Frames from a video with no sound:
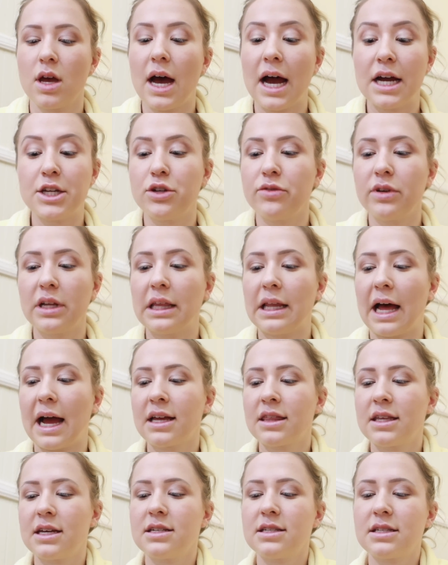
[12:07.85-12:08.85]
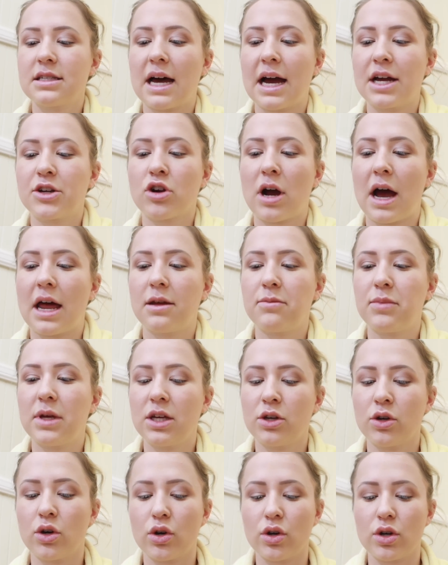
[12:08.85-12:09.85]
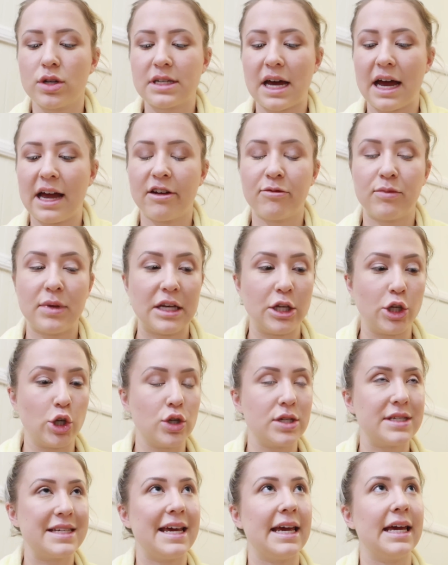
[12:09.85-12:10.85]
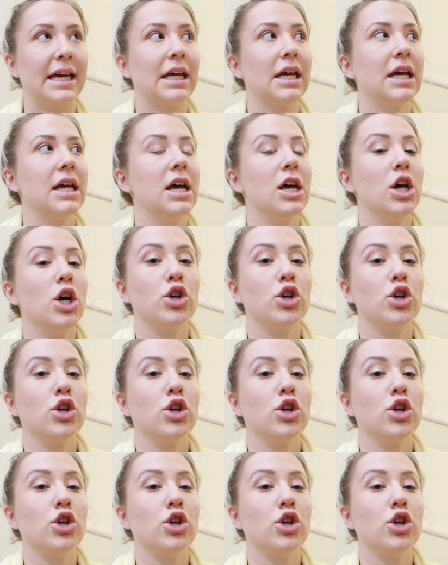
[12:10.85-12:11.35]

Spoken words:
I do really like this. I tried it because I have been using